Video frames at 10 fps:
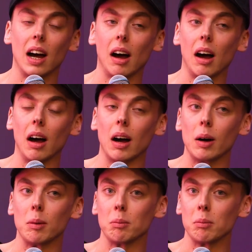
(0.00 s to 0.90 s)

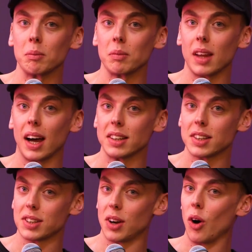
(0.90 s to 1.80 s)
And
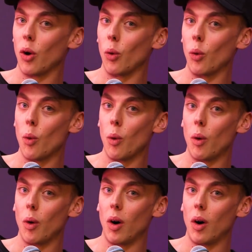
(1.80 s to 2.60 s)
so